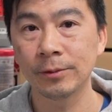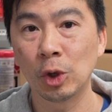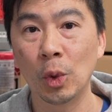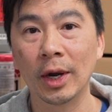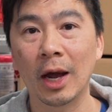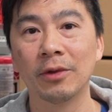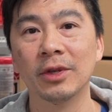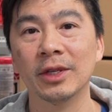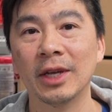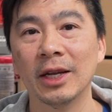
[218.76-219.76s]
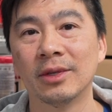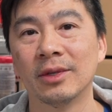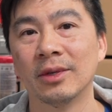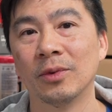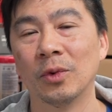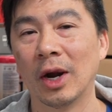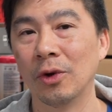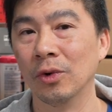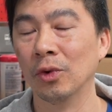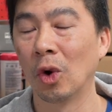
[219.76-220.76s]
going down to the States where I
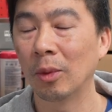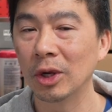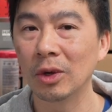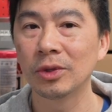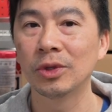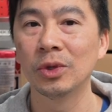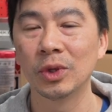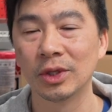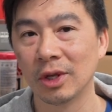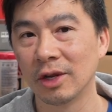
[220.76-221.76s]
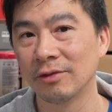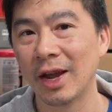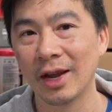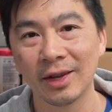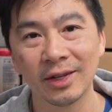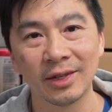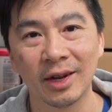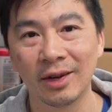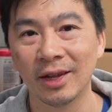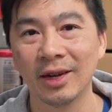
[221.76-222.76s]
normally go to, which is Las Vegas and
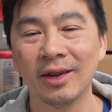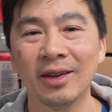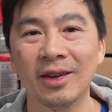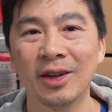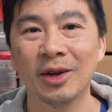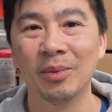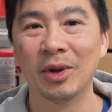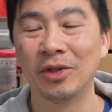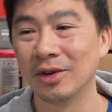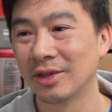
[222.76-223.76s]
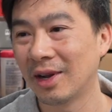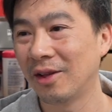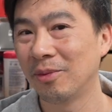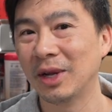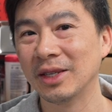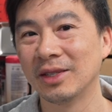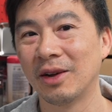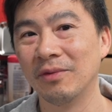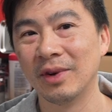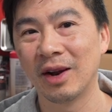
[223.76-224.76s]
LA, but there's other places
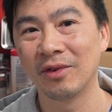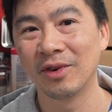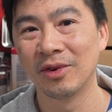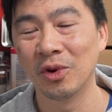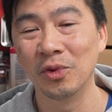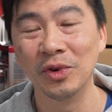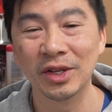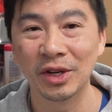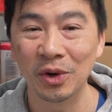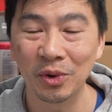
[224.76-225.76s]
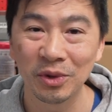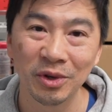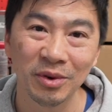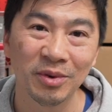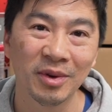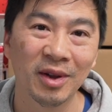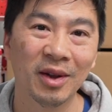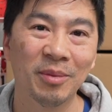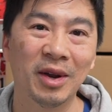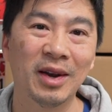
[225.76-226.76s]
I've never, no reason to go to
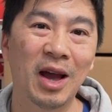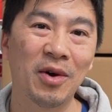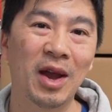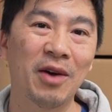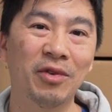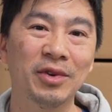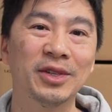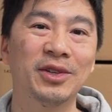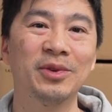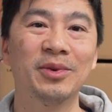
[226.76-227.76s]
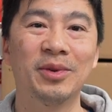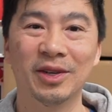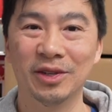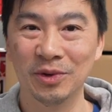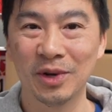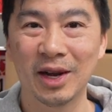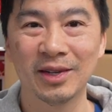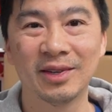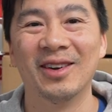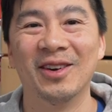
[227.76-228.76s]
but now I have a reason to because you
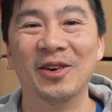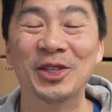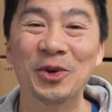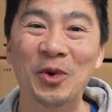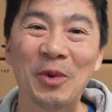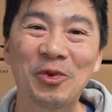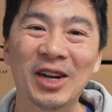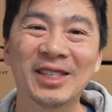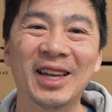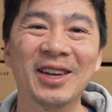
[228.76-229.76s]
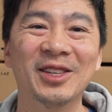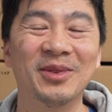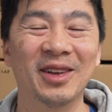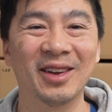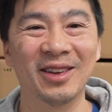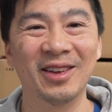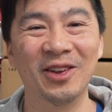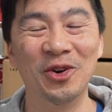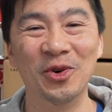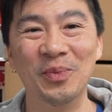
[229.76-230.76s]
guys. All right, so what I'm trying to say is,
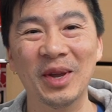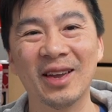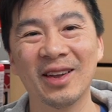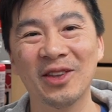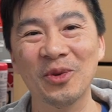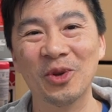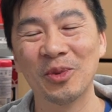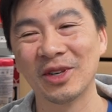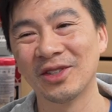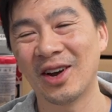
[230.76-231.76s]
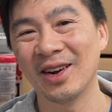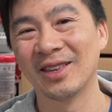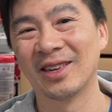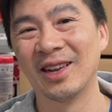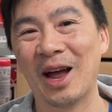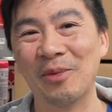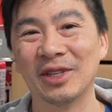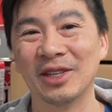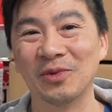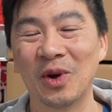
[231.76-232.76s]
you know, being a YouTuber is not as
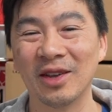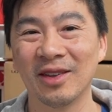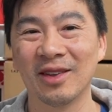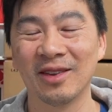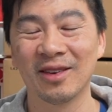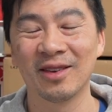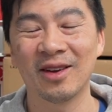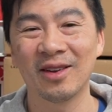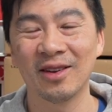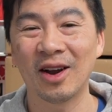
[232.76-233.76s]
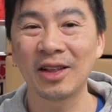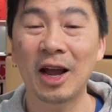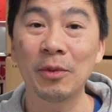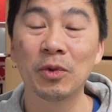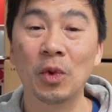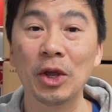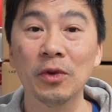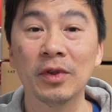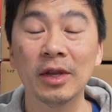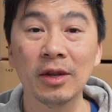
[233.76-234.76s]
glamorous as what, not, a lot of times what
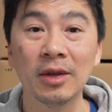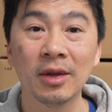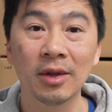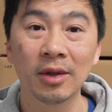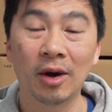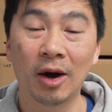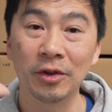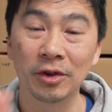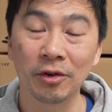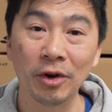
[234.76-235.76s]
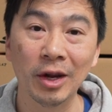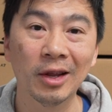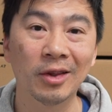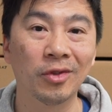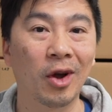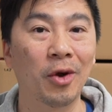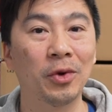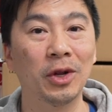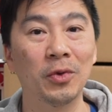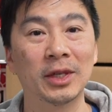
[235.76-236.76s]
you see on the screen is not
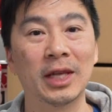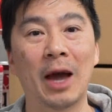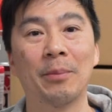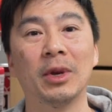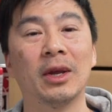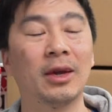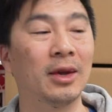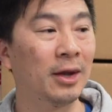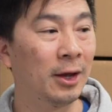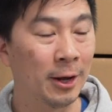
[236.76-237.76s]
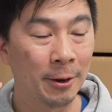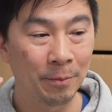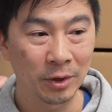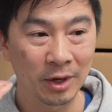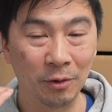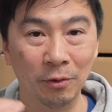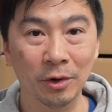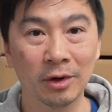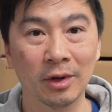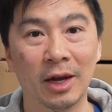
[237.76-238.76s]
really what's happening in
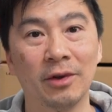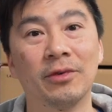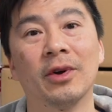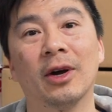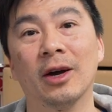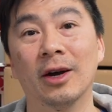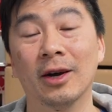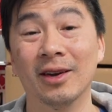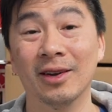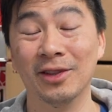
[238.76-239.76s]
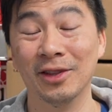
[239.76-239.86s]
real life. Uh,